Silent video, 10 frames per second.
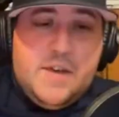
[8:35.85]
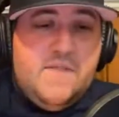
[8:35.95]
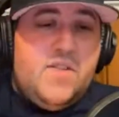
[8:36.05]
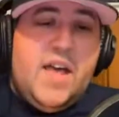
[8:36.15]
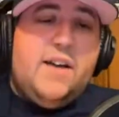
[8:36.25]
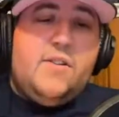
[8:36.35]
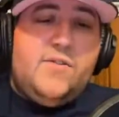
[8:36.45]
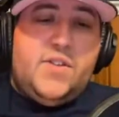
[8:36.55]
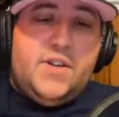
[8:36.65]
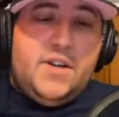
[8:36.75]
Even that glows
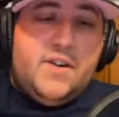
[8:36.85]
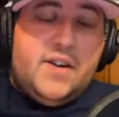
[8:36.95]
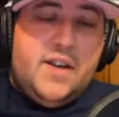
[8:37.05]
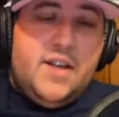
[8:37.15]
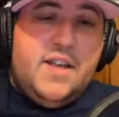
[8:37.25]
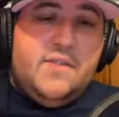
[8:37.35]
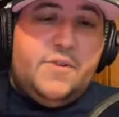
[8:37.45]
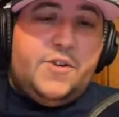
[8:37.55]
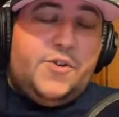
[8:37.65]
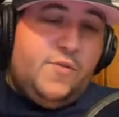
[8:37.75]
in the dark, which
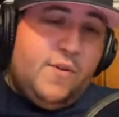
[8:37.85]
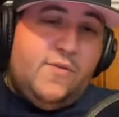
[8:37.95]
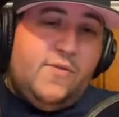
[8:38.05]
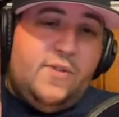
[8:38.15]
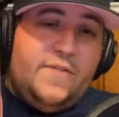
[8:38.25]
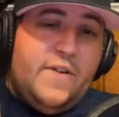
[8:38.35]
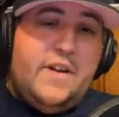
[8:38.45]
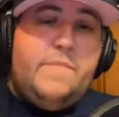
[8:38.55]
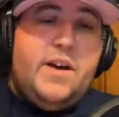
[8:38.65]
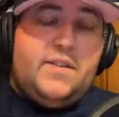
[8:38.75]
is super cool if you're an
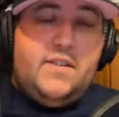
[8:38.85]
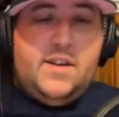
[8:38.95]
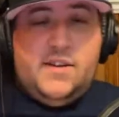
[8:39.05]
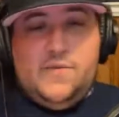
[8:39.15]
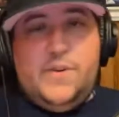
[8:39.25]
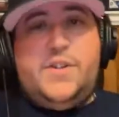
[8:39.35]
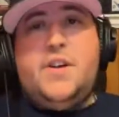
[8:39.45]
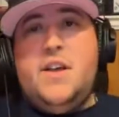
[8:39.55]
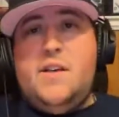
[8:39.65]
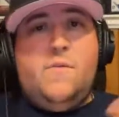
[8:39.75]
inbox collector, which
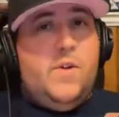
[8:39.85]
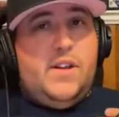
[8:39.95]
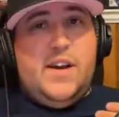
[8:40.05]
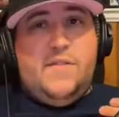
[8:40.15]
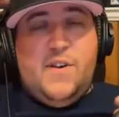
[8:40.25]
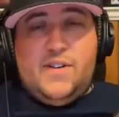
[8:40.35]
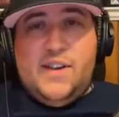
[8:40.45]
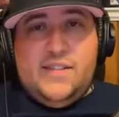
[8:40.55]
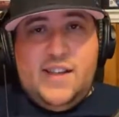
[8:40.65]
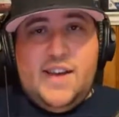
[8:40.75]
Will and I have talked
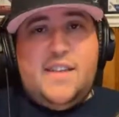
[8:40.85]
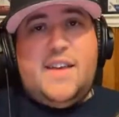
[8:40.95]
at length.